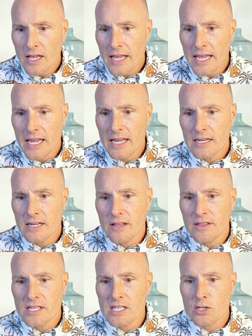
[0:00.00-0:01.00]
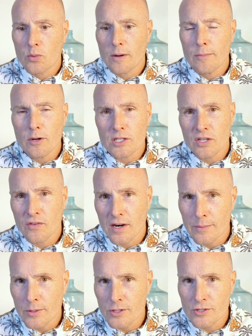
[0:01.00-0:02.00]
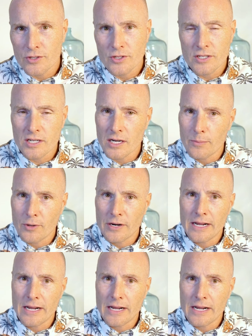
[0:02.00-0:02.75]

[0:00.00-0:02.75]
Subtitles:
And this is where most farmers are just going to burn